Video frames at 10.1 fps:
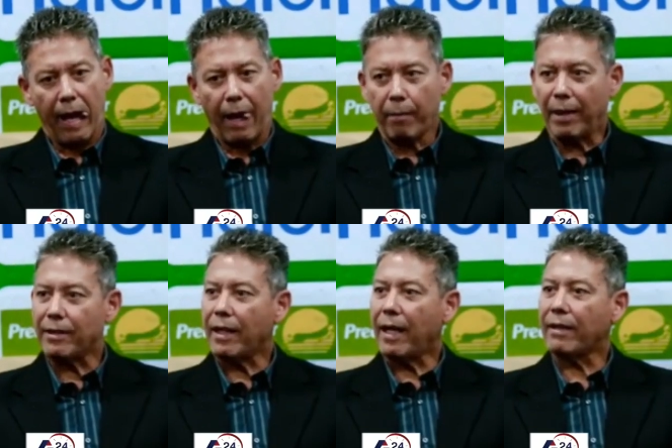But
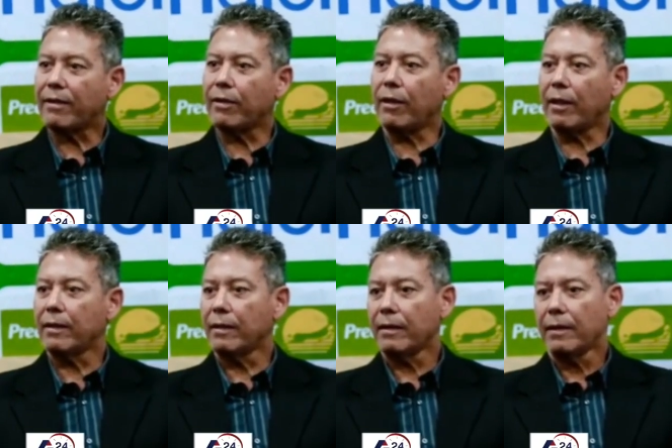I saw
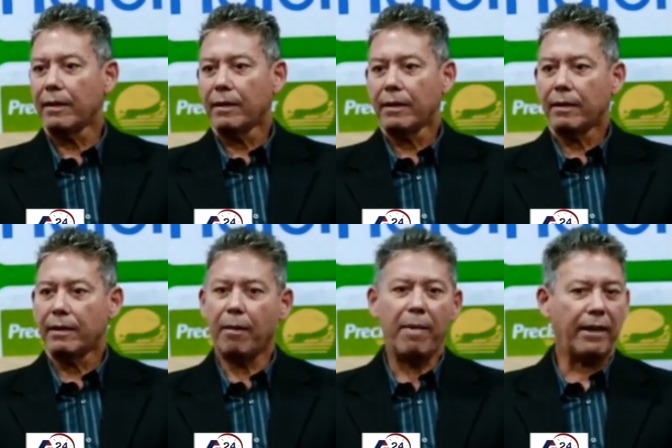
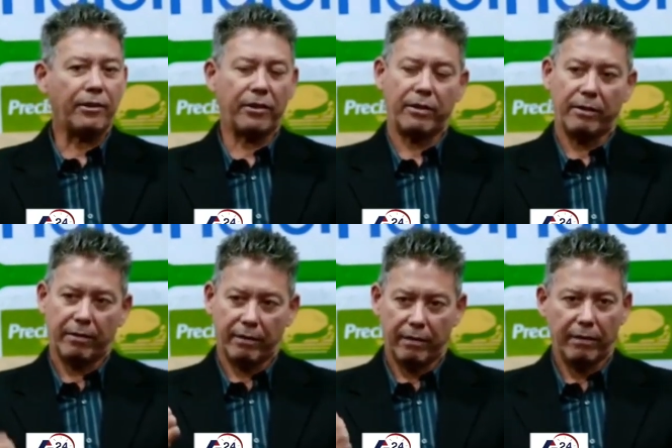the match
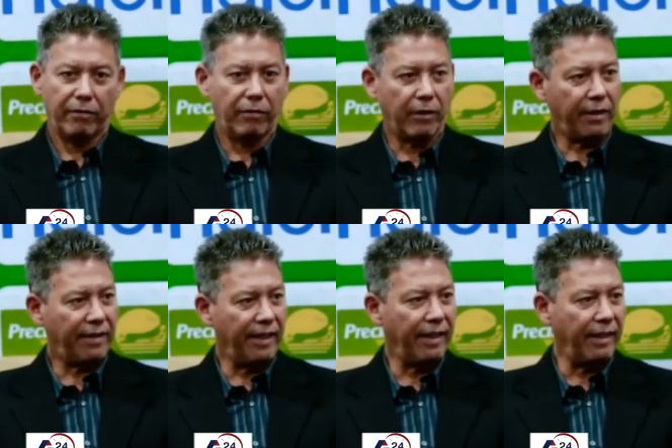for
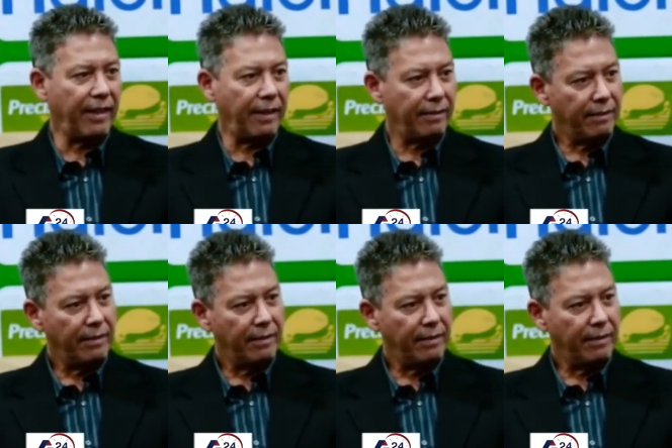Singida.